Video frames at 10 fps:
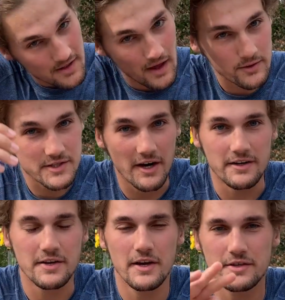That was
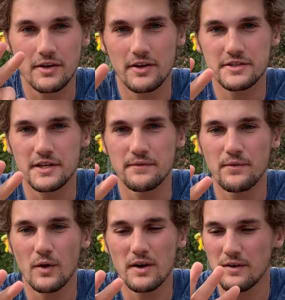hard. So I just did
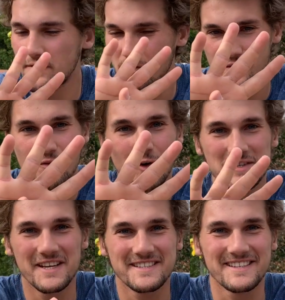four
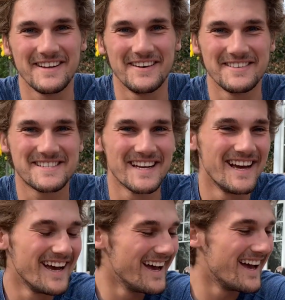sets of those.
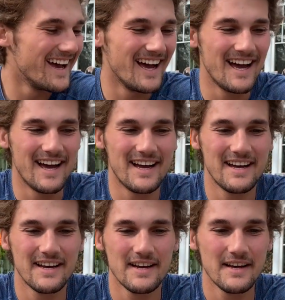That
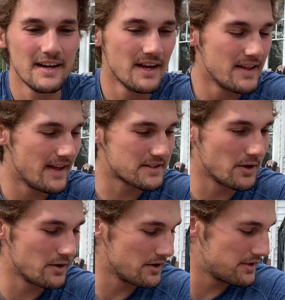
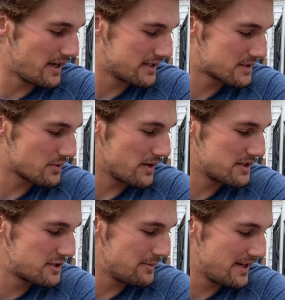totaled
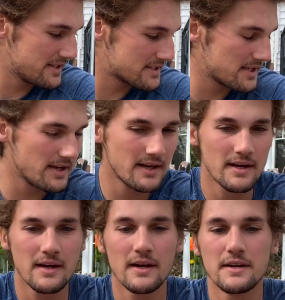22 minutes.
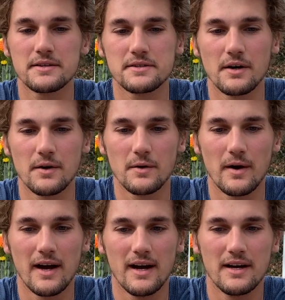So
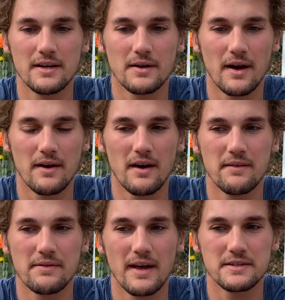
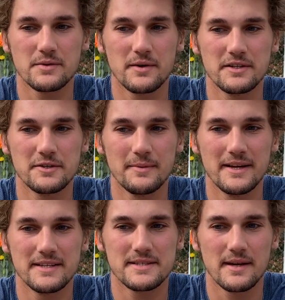of that 22
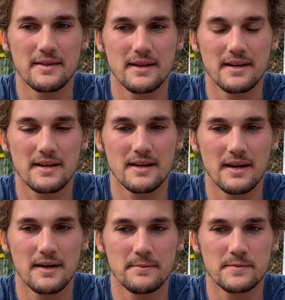minutes, I think
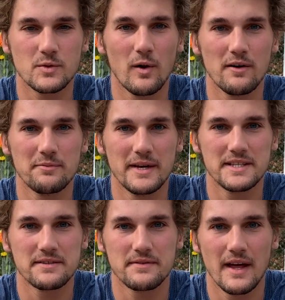12
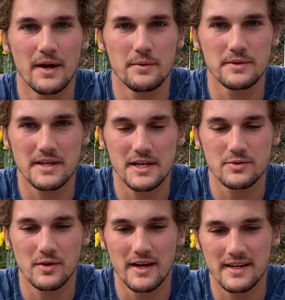minutes of that was
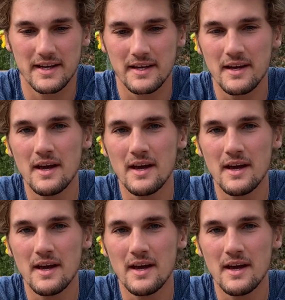actual hiking.